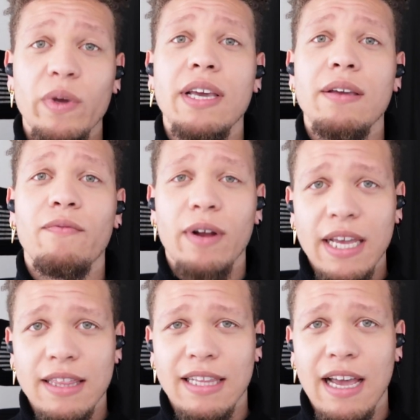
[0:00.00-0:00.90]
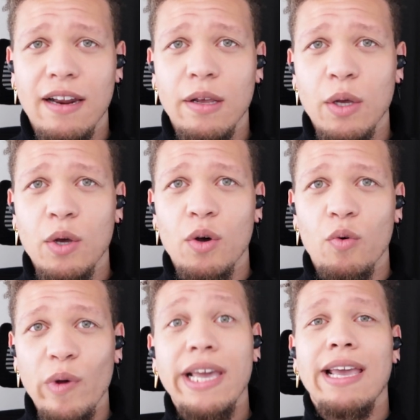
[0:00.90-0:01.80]
We forget that
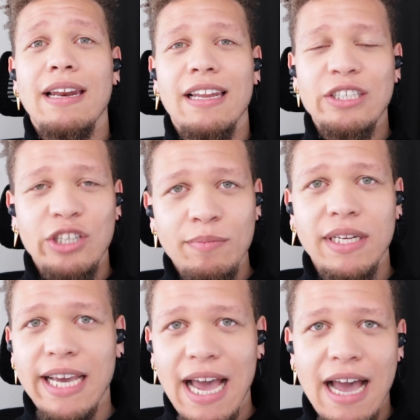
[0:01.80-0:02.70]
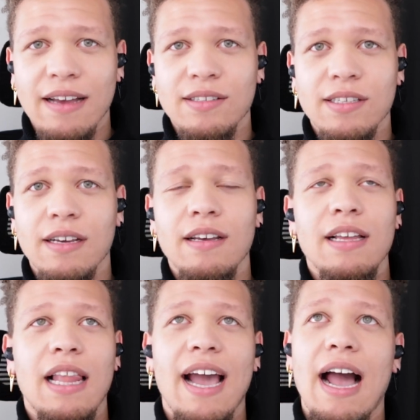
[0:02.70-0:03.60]
we can legitimately ask.
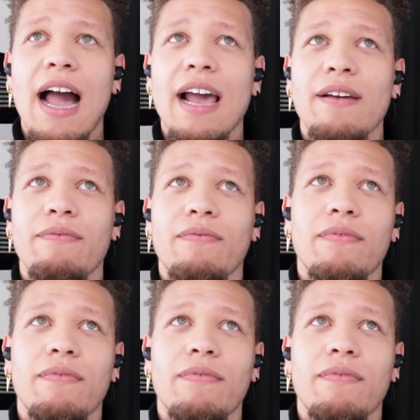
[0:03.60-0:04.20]
Like, I've